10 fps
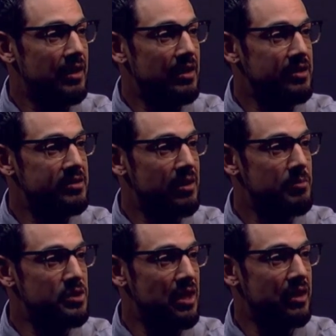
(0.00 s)
a
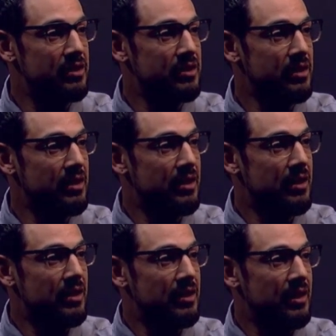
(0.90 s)
subject,
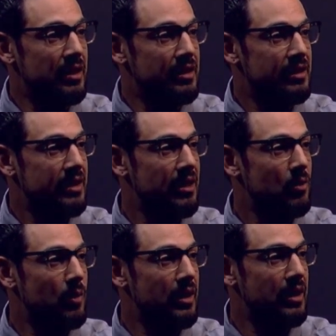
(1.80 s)
like
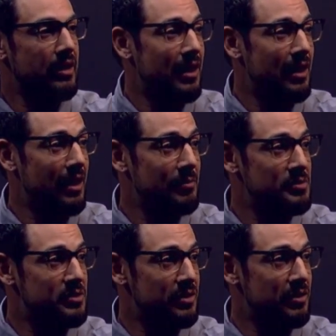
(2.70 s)
Caraway
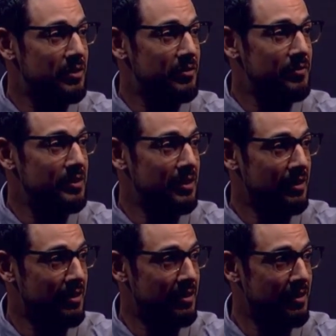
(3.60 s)
observed
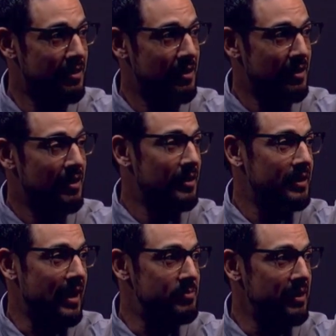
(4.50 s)

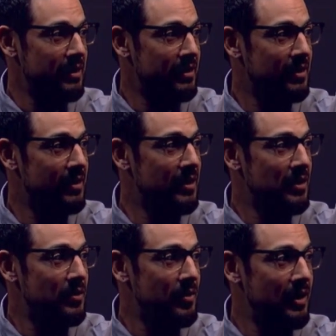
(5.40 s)
Gatsby.
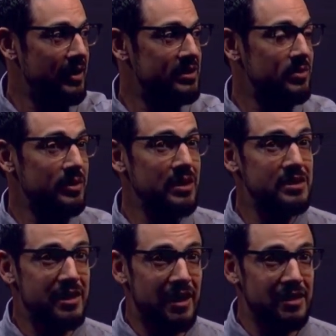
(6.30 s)
Right? So in this
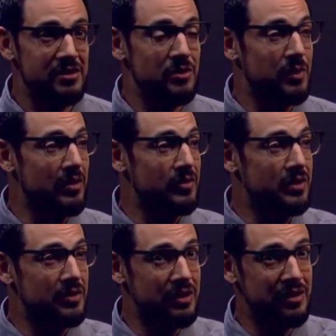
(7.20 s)
case, we have a
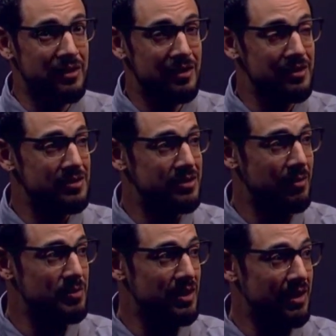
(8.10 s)
clear
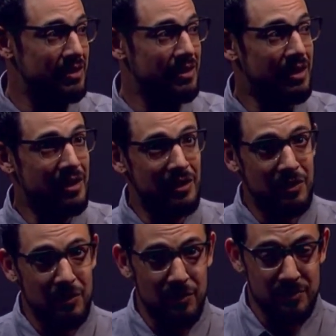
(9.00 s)
subject
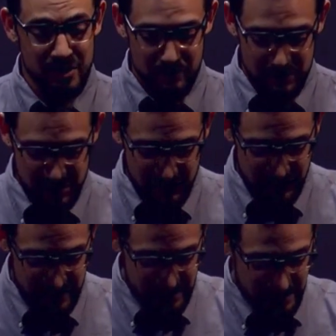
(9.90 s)
who is
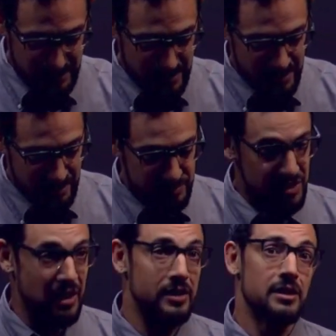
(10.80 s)
observing an
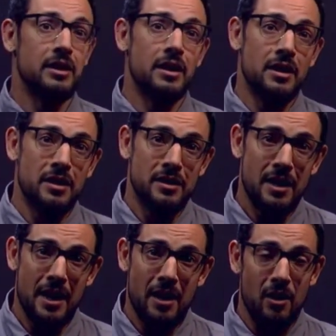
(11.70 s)
object.
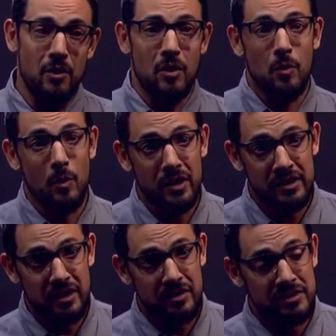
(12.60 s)
Now, one of
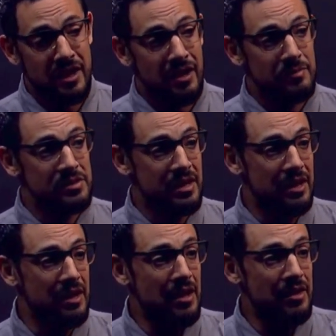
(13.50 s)
the other times
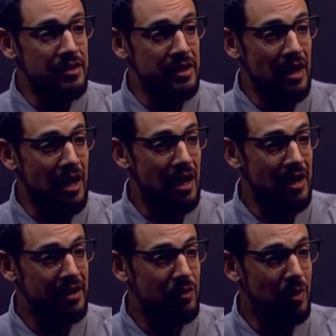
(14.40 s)
that the
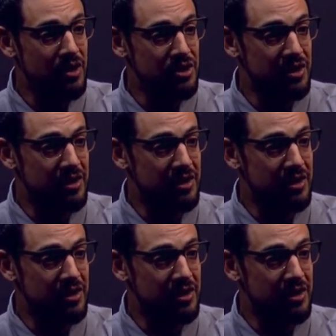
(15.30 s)
I question